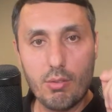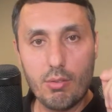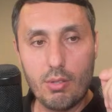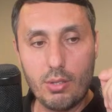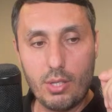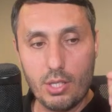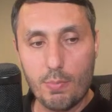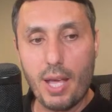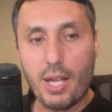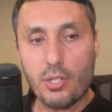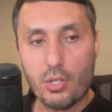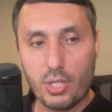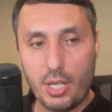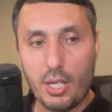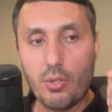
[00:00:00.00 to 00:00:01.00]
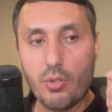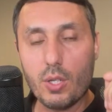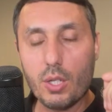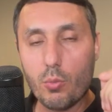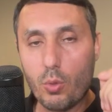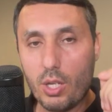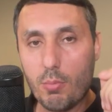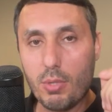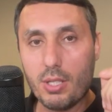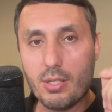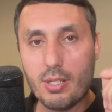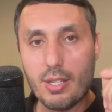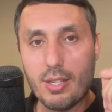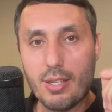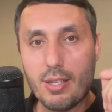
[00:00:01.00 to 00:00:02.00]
the dispatcher carrier agreement,